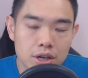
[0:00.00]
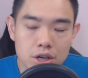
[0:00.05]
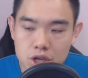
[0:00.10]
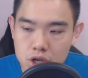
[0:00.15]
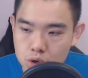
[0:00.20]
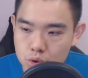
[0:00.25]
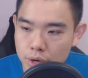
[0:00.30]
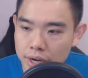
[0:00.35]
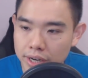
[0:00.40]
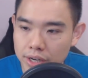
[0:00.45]

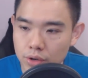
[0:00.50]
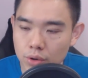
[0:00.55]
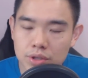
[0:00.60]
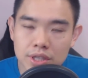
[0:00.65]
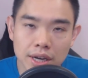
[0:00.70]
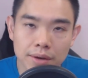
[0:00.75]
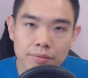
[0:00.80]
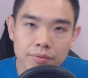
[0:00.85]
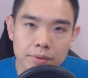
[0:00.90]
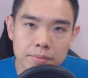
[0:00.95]
trade your
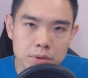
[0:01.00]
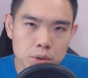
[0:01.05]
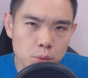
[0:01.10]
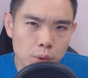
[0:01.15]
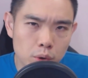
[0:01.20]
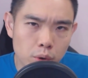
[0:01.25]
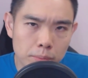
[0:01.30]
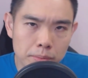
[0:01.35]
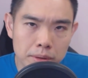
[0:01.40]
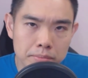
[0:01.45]
time frame. So
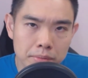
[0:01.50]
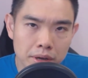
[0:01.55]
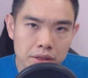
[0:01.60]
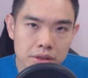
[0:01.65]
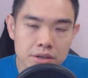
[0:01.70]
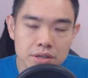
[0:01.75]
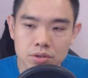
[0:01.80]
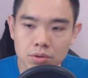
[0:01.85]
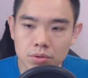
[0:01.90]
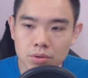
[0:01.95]
what do I mean by
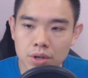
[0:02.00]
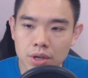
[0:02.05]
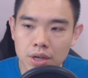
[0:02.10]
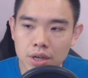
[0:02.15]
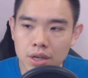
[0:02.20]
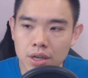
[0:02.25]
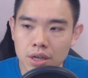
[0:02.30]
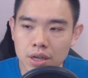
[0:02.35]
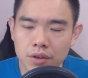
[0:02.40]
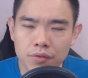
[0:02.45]
this? So
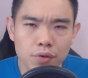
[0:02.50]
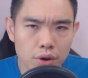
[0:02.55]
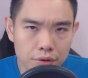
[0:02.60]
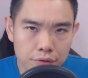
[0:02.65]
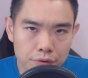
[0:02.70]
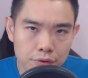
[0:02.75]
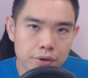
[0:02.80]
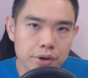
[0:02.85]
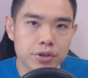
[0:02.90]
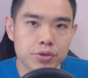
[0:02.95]
if you're a
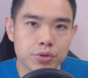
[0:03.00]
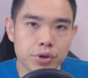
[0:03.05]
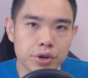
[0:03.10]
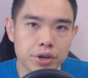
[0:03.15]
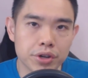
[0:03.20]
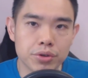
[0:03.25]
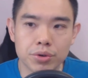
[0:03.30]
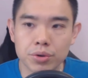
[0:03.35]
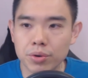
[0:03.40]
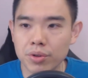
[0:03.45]
Forex trader,
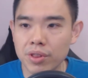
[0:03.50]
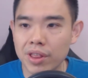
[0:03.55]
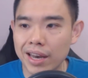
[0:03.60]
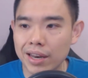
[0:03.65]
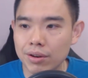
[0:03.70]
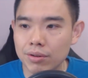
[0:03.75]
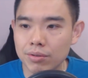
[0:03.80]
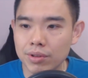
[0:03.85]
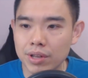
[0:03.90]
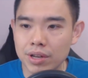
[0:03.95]
you know that,
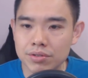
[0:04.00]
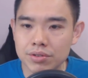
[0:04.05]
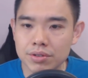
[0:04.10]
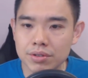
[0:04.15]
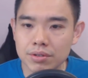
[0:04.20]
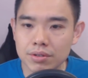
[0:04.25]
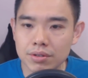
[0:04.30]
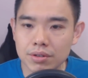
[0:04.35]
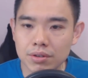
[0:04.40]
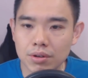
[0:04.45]

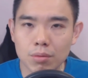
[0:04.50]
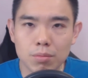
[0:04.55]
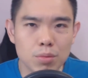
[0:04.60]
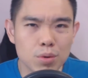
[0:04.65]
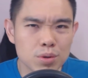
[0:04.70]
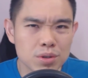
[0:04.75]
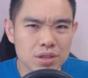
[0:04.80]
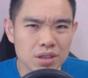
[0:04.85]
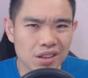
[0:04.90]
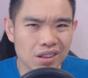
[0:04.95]
there's
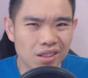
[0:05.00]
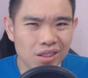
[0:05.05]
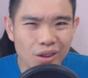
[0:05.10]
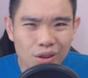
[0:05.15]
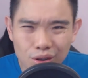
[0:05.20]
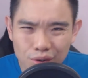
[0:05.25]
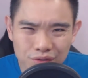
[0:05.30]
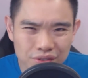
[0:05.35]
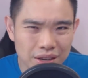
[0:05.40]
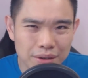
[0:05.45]
almost a
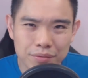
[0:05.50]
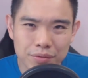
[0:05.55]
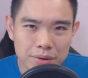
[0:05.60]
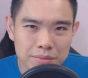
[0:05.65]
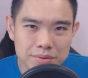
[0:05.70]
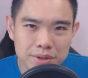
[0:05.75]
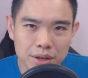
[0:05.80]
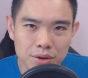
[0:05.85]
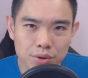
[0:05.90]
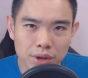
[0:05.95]
lot of time
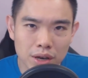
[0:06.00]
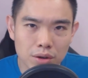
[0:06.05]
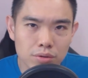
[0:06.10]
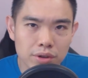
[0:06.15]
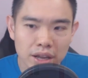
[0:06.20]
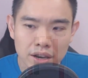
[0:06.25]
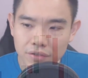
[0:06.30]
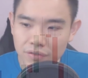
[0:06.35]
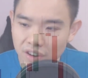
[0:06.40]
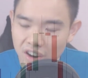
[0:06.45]
frames that you can
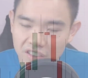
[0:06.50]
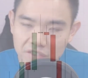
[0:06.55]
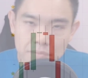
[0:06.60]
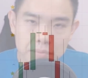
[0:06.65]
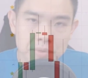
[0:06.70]
look at: 5